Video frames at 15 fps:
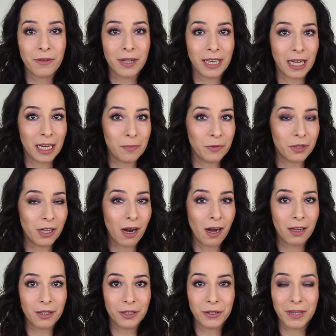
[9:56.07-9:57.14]
you can add more
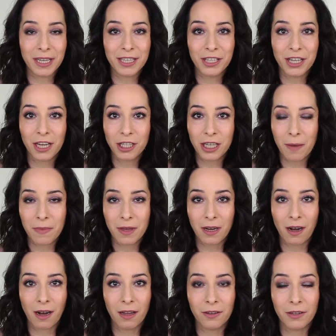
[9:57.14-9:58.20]
color, you can change up the
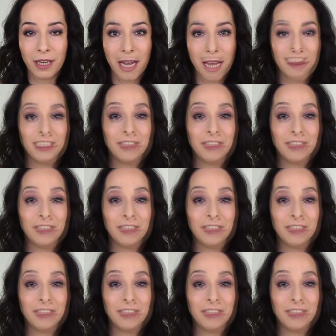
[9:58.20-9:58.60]
color.